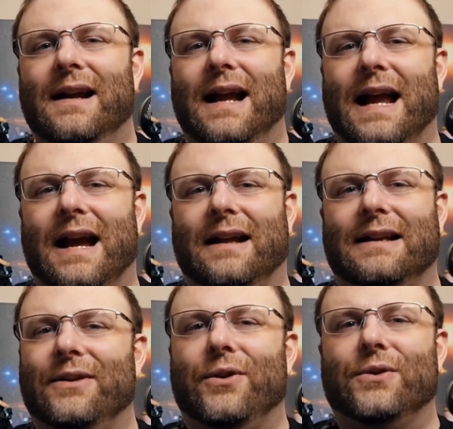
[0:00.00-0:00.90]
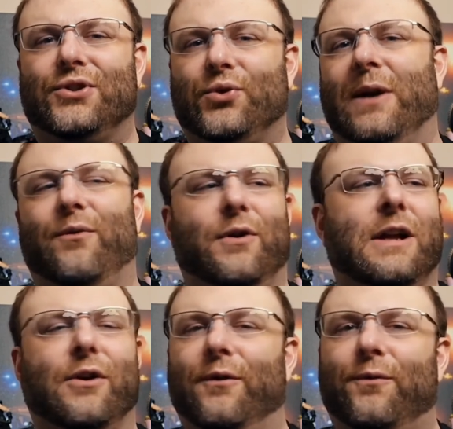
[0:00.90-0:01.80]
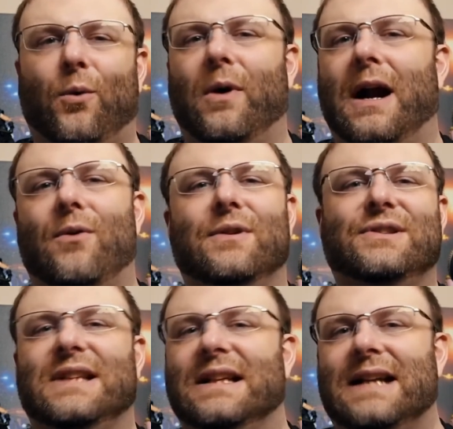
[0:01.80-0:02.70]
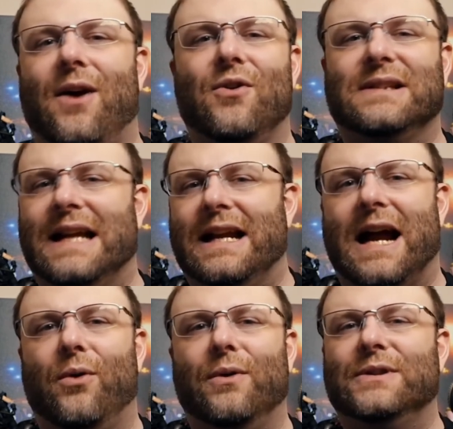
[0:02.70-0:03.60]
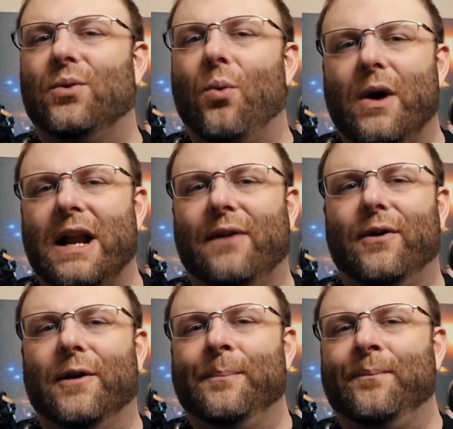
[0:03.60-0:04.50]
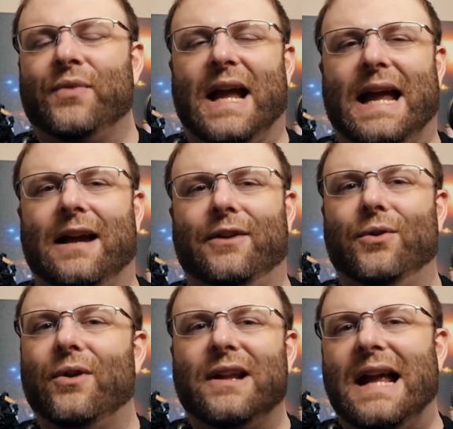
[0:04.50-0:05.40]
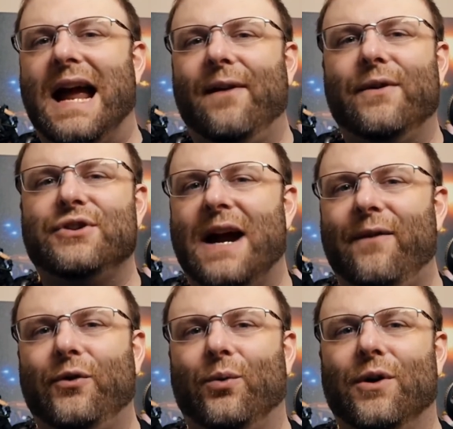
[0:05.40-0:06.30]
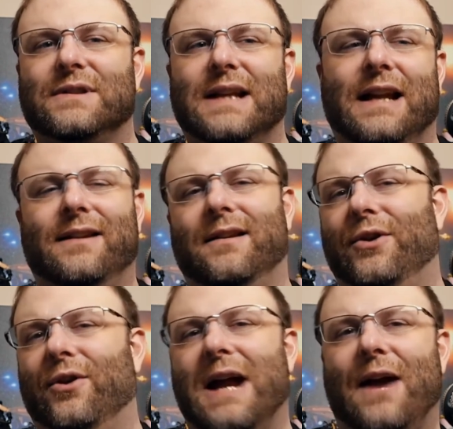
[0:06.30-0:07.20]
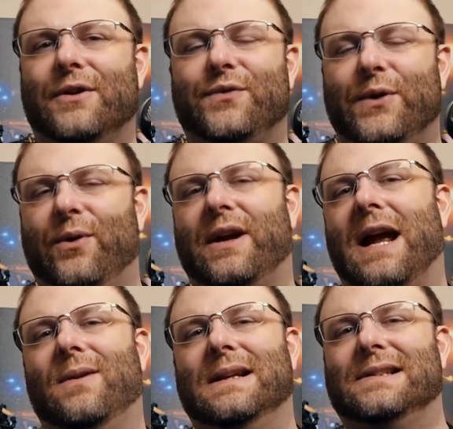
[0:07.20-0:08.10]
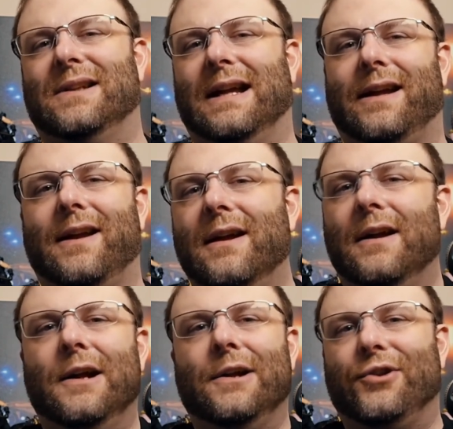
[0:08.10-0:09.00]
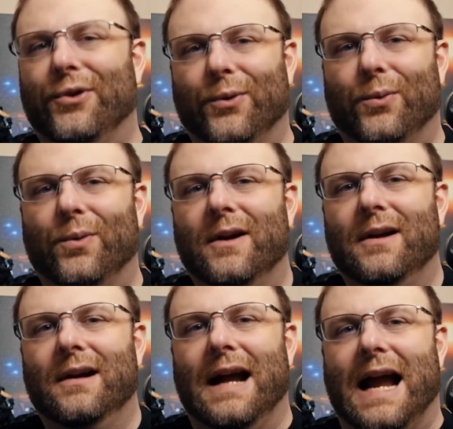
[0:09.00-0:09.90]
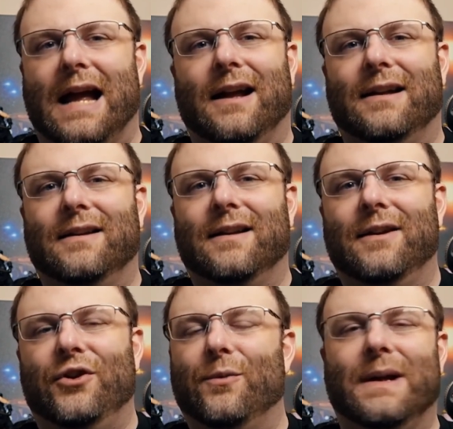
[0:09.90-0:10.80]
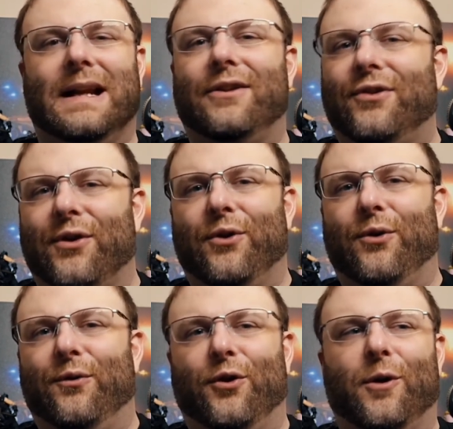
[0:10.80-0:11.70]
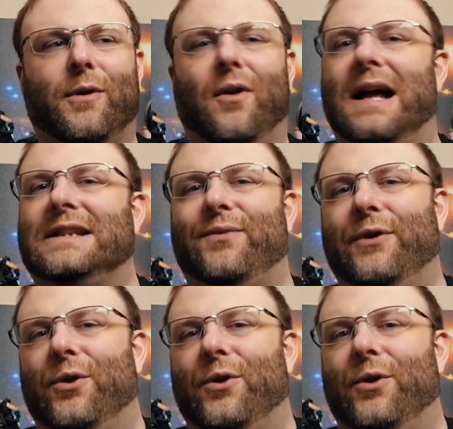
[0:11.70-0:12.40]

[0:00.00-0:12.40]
And then you stream for another 4 hours, 6 hours, 8 hours, whatever, and you look at the average afterwards, and your average viewer count is like 2, and you've been at 2 for the last few